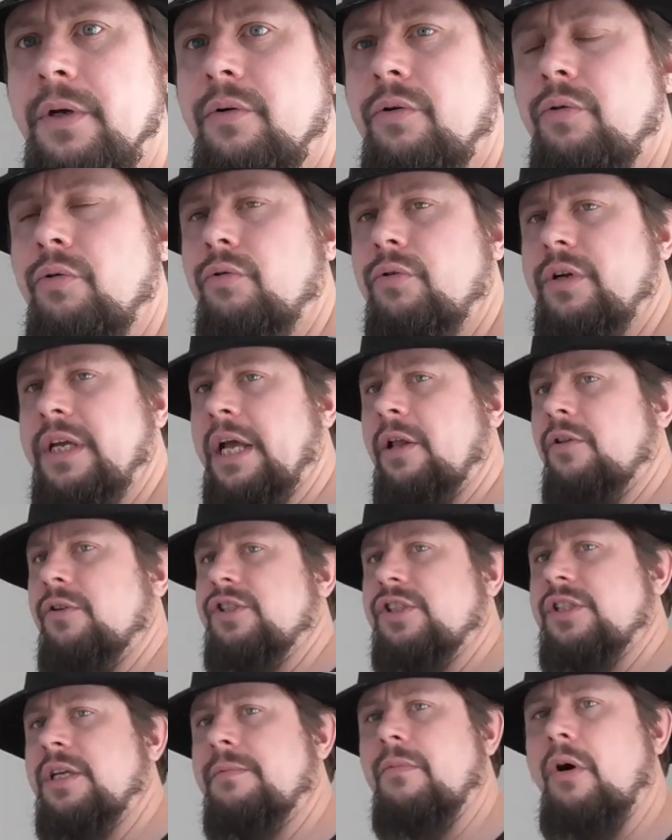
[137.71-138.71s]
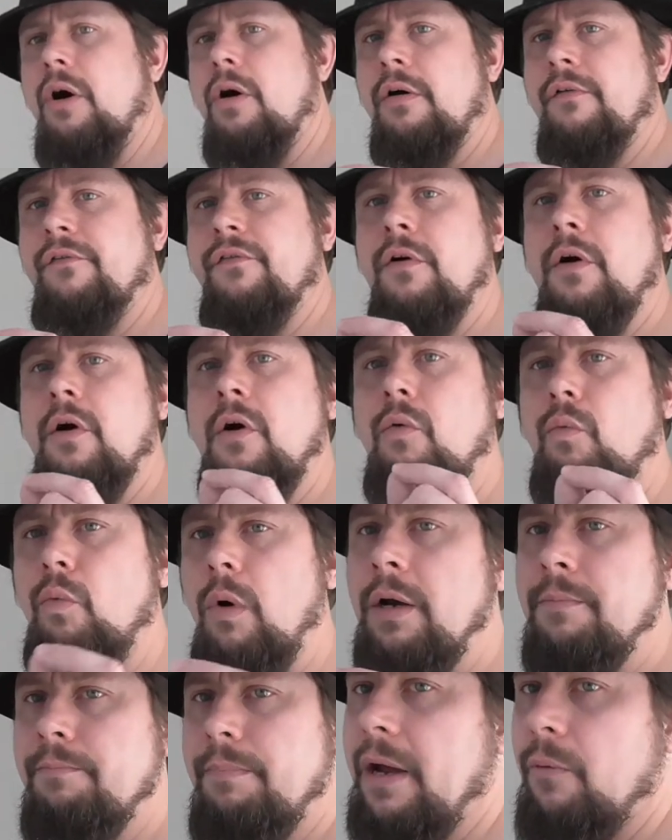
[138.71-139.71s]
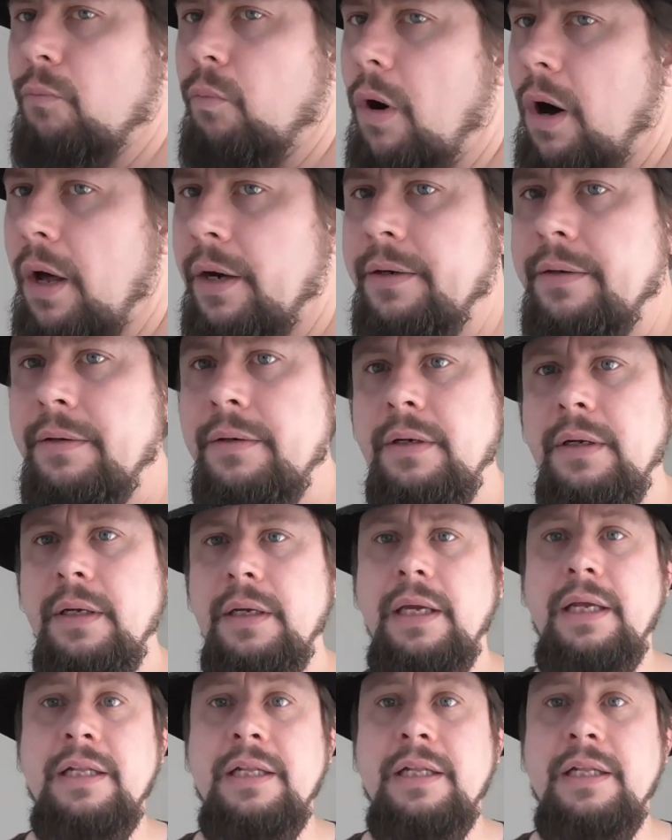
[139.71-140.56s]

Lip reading: who kills them off one by one